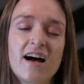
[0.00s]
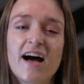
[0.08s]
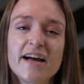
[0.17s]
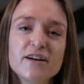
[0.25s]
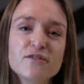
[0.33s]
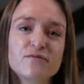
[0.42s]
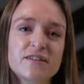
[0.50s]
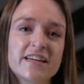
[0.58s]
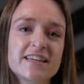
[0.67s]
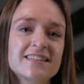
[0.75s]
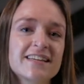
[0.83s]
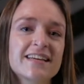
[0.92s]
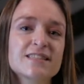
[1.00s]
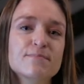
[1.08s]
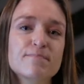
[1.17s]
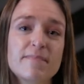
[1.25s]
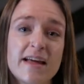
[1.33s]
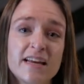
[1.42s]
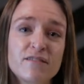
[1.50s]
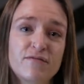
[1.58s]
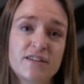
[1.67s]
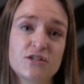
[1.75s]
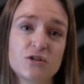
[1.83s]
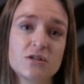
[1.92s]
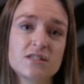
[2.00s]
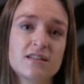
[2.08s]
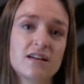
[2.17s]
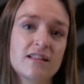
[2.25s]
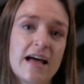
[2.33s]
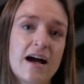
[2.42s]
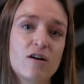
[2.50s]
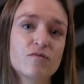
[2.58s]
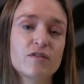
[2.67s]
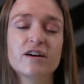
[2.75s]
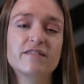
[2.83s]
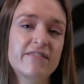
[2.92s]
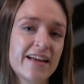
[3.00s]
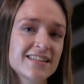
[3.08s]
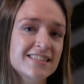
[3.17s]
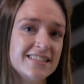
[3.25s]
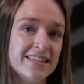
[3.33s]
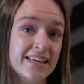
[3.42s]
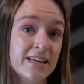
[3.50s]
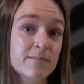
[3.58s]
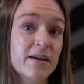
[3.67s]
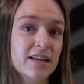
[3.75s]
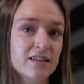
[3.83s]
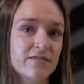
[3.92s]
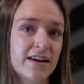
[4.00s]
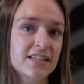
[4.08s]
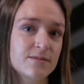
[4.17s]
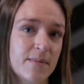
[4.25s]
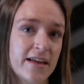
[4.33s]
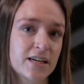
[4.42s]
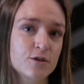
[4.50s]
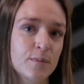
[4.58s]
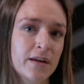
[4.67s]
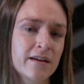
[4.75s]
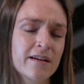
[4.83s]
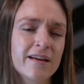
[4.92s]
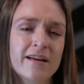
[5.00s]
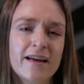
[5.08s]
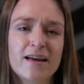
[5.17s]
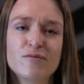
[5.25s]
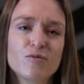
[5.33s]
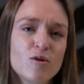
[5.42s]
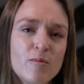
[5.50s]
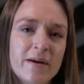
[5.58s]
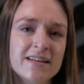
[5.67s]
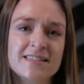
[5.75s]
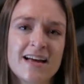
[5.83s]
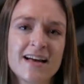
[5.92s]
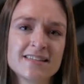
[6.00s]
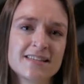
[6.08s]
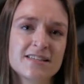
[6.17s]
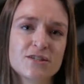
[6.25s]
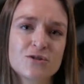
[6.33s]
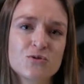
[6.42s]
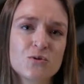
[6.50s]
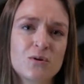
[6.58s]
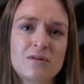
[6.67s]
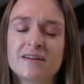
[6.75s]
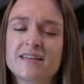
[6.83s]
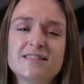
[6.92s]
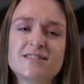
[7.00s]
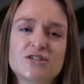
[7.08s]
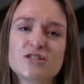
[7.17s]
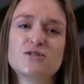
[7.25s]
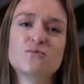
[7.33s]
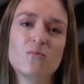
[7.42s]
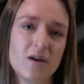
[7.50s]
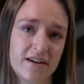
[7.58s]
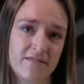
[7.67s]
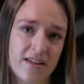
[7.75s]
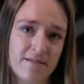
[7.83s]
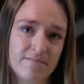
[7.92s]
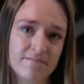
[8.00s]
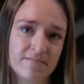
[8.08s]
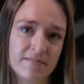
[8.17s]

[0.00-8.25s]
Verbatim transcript: Eiger Fleet contains many features that allow for advanced team and device management, and role-based access control is just one of them.